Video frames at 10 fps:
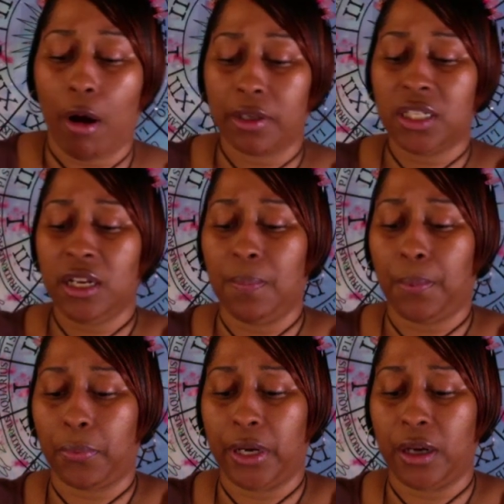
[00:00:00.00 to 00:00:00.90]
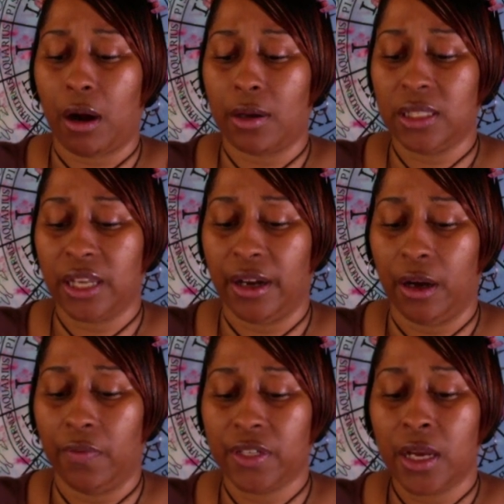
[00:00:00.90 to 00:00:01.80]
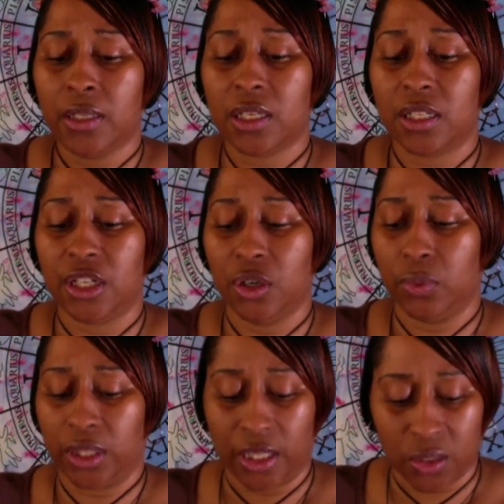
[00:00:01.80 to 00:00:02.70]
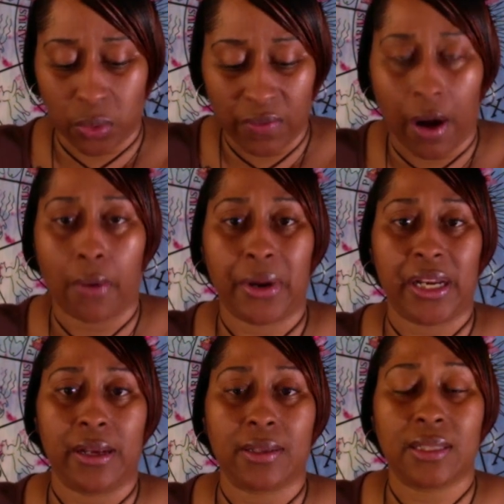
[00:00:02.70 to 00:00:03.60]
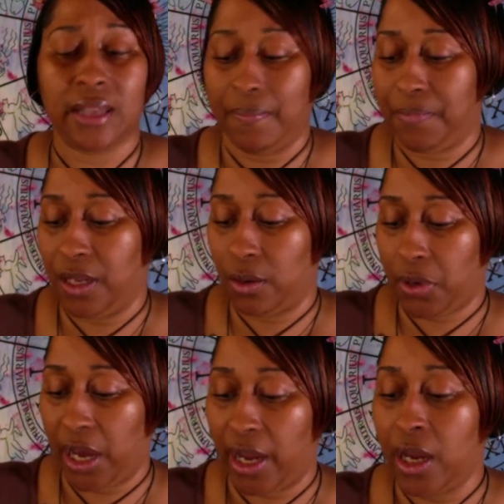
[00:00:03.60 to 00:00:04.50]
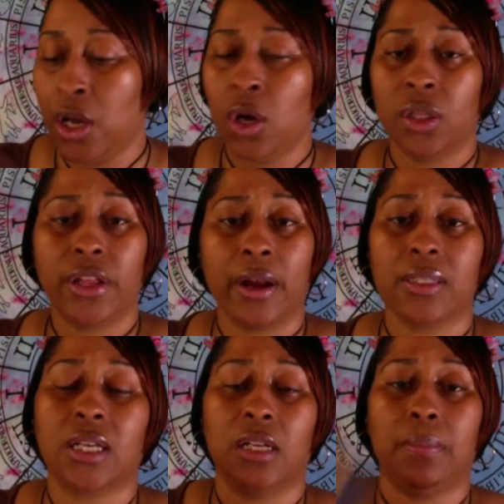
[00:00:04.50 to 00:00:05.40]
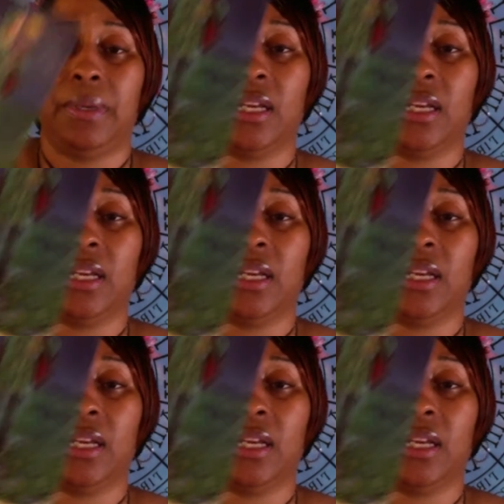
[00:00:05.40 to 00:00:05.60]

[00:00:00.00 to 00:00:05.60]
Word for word: are tempering ourselves to deal with this. We've already accepted, okay? There's going to be